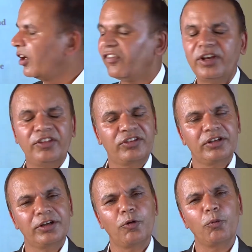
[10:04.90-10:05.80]
of
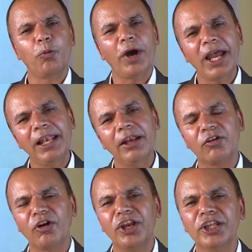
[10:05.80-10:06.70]
nature while
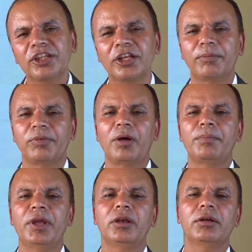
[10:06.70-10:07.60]
running the
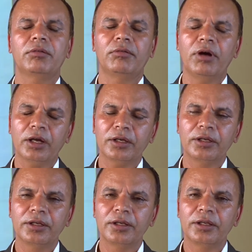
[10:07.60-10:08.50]
development work.
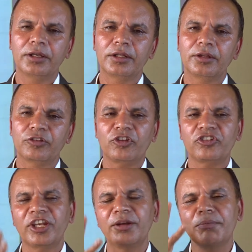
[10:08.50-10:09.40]

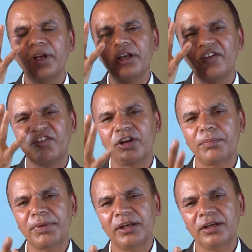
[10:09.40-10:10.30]
Sustainable
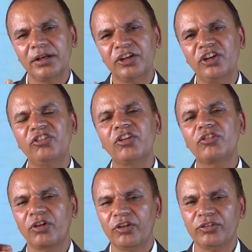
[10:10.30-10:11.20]
development
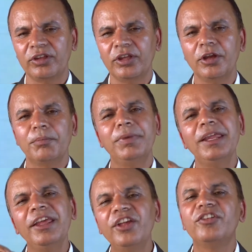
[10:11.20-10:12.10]
teaches us,
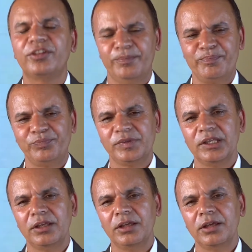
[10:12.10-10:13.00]
please
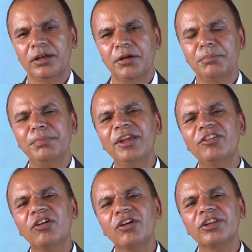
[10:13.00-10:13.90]

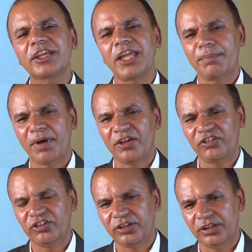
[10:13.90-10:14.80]
measure the
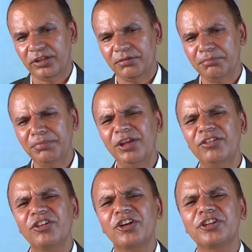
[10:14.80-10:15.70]
capacity,
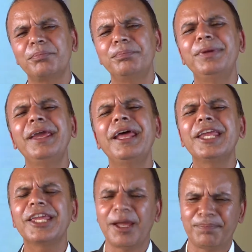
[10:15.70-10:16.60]
measure the
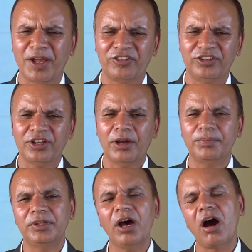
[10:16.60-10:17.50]
bearing capacity
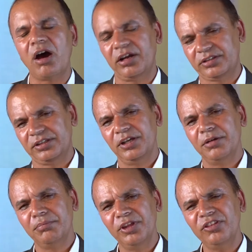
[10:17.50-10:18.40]
of the earth.
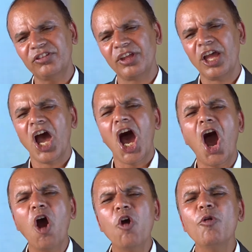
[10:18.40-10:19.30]
Means
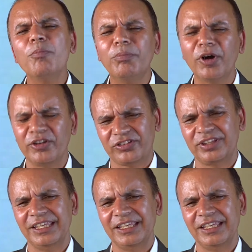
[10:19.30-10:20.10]
how much